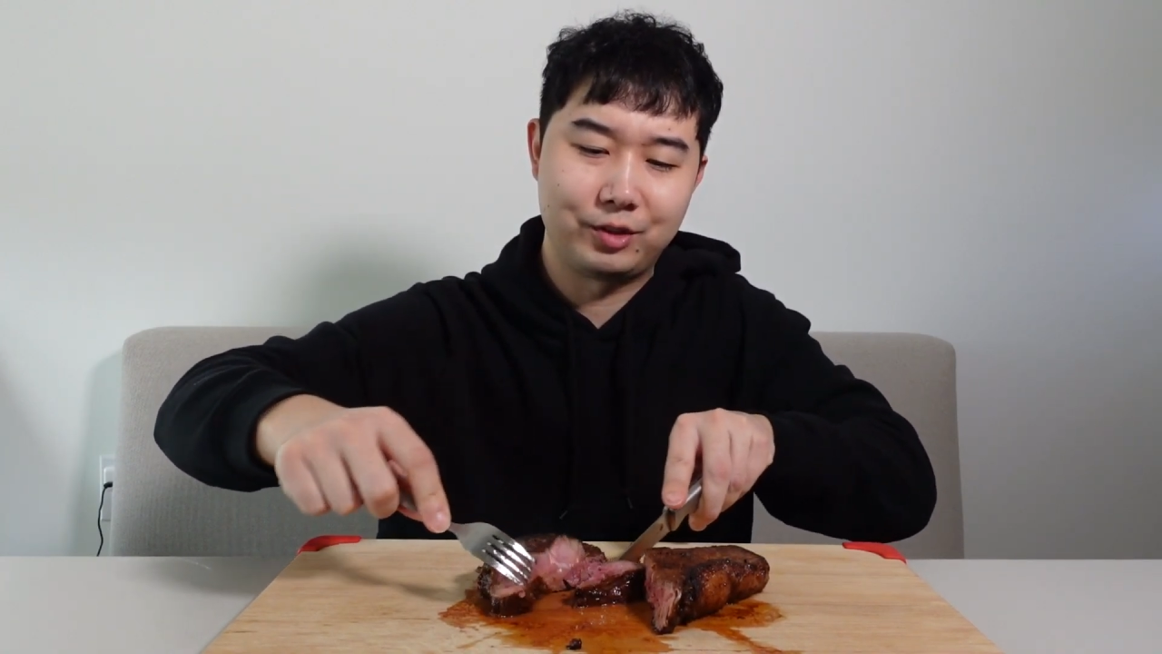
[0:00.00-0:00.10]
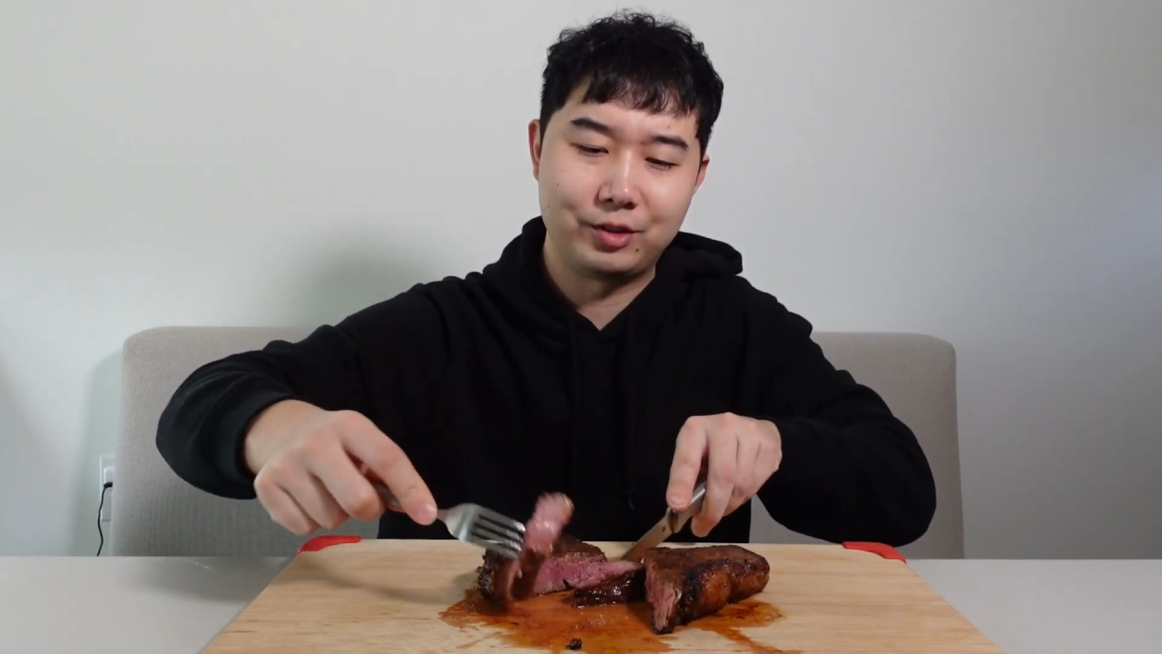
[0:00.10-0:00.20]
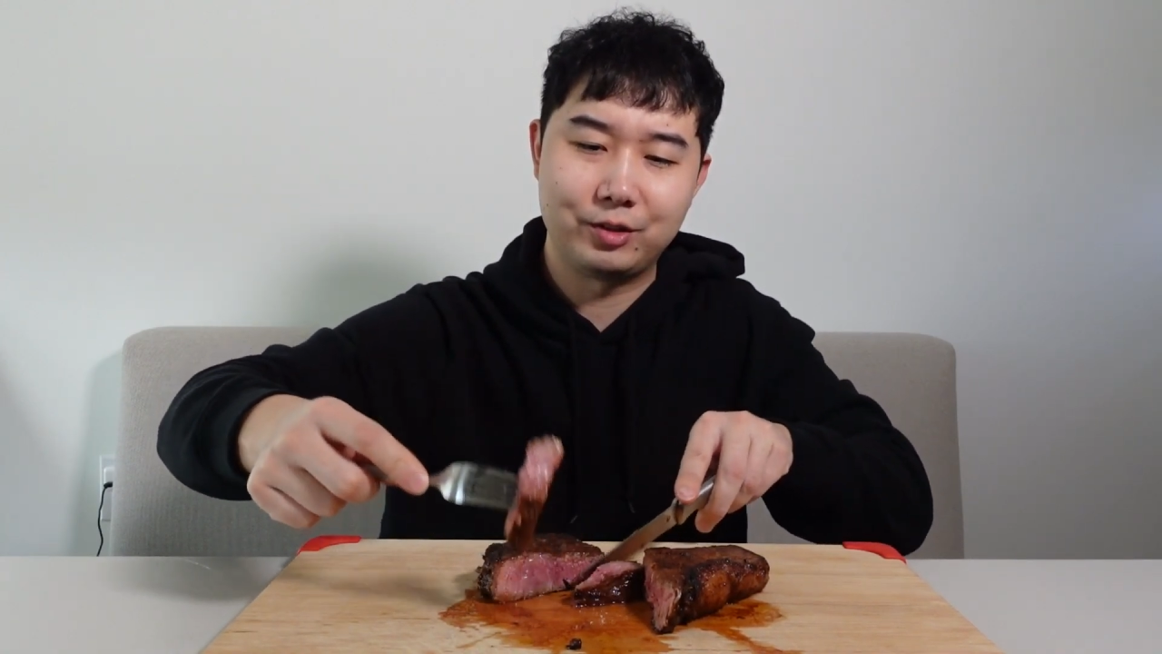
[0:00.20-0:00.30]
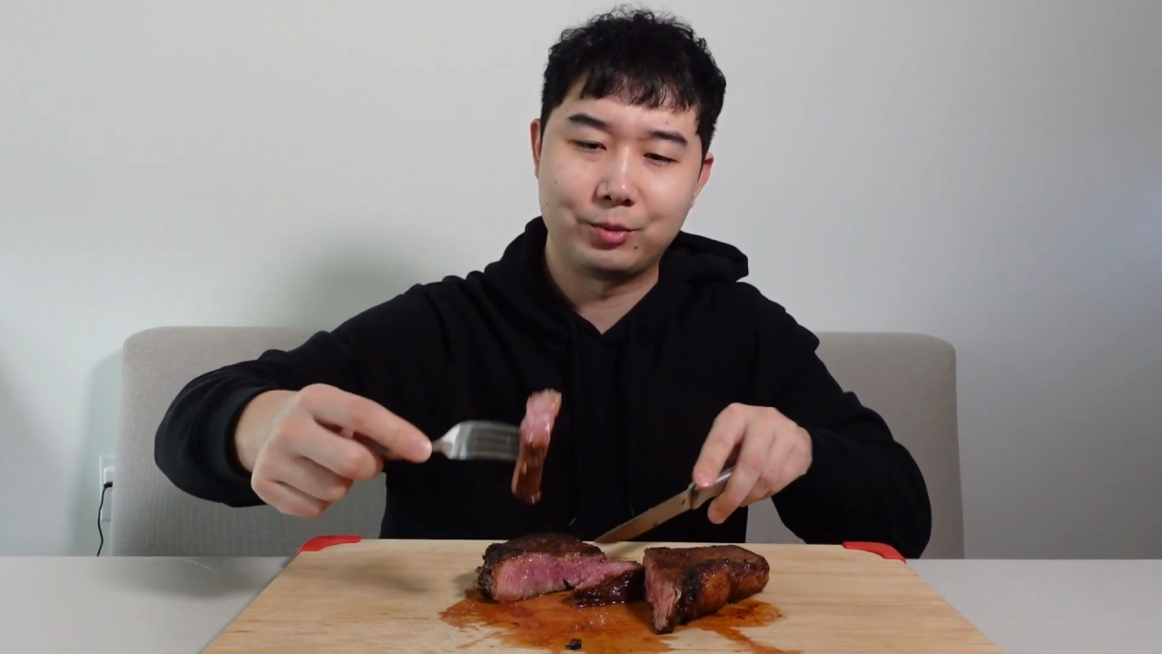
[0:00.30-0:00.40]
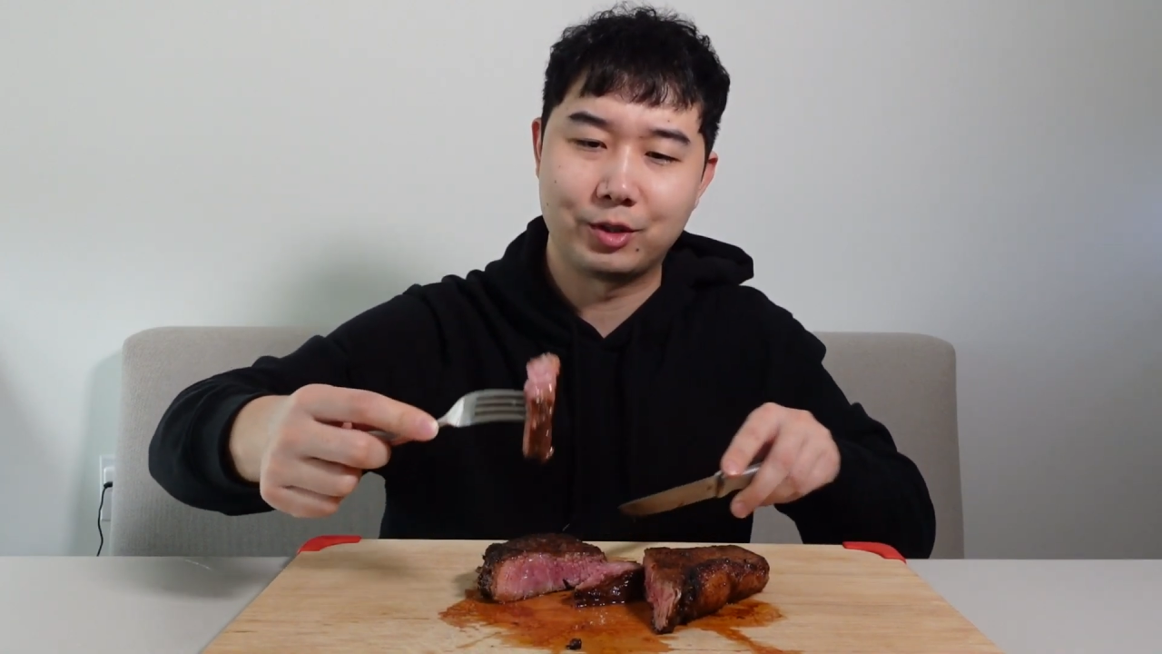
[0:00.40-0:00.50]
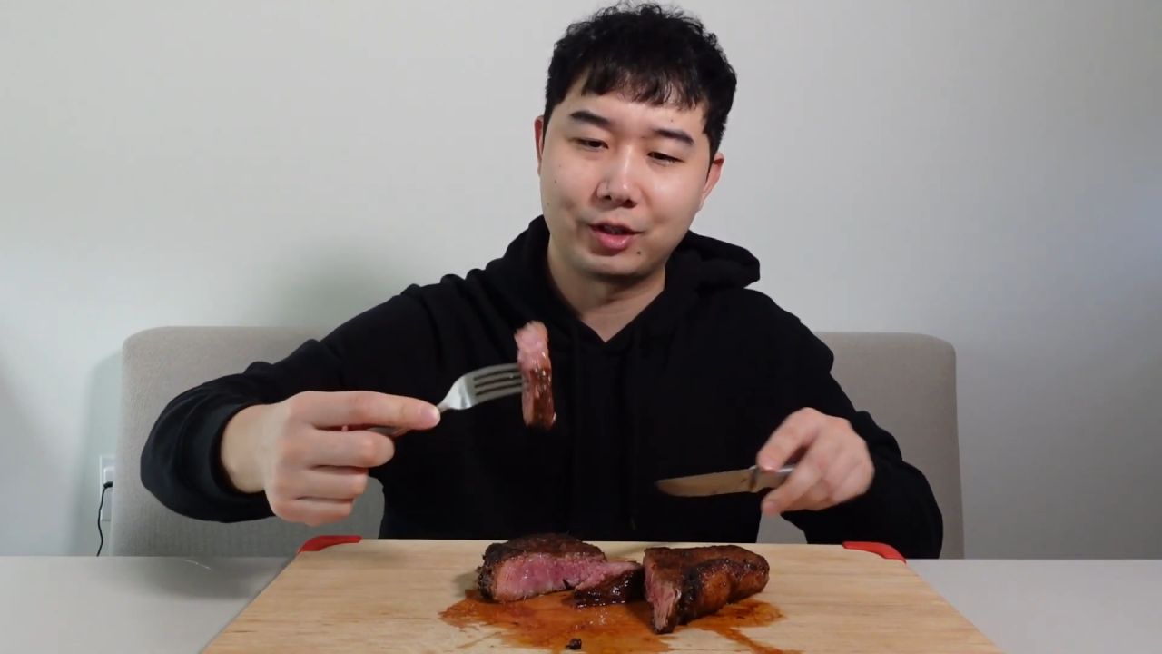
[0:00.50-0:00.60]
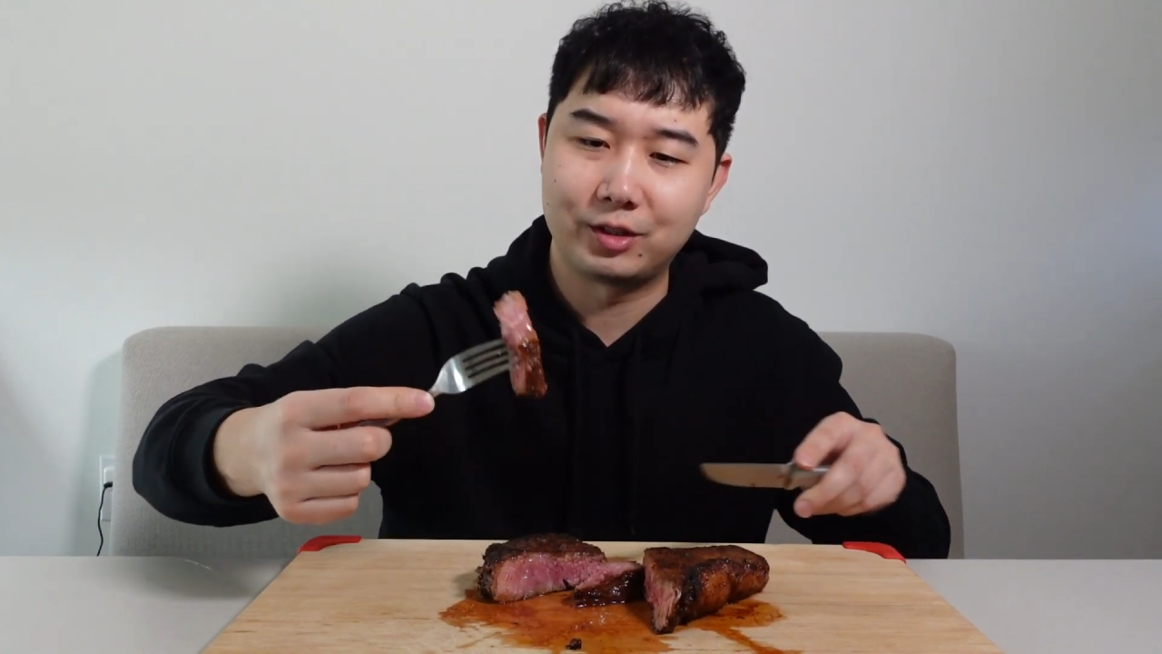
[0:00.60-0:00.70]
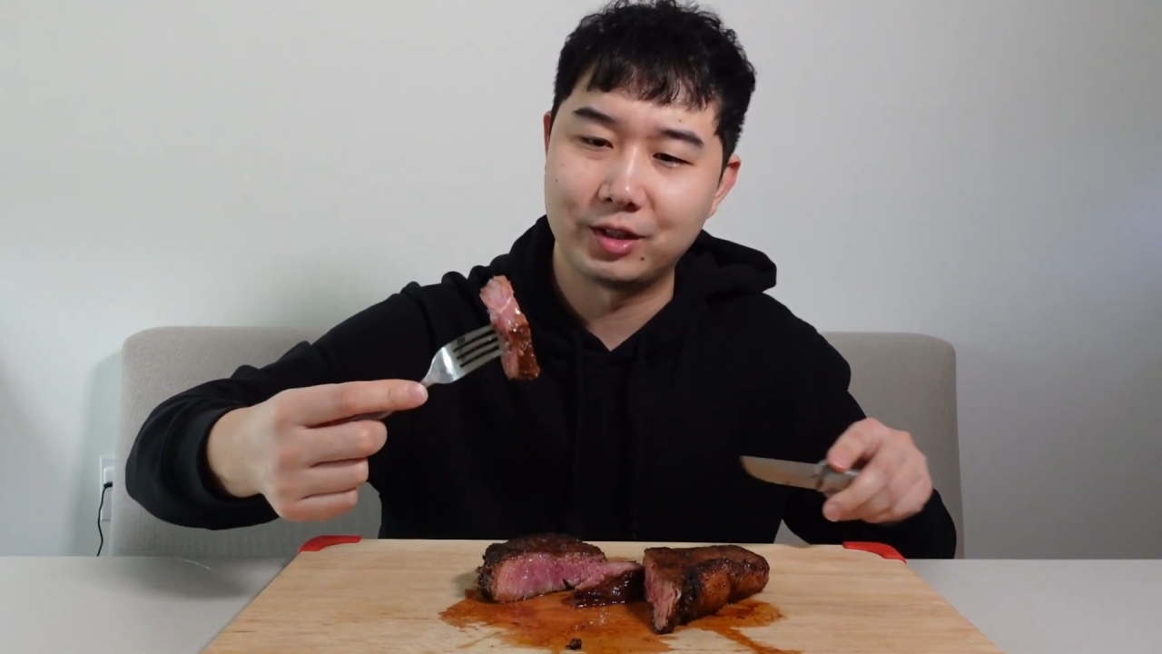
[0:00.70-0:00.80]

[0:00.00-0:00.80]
good work